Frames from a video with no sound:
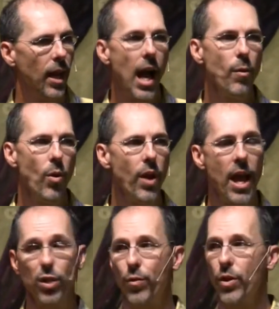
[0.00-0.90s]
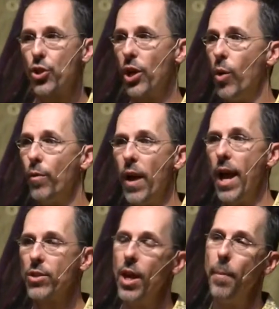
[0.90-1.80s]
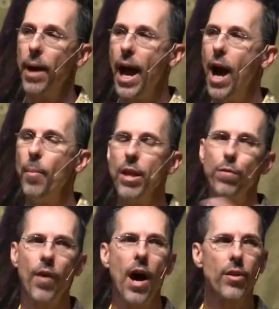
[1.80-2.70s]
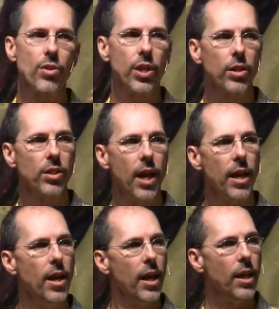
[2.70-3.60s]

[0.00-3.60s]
I won't ask for a show of hands, but how many fathers here today,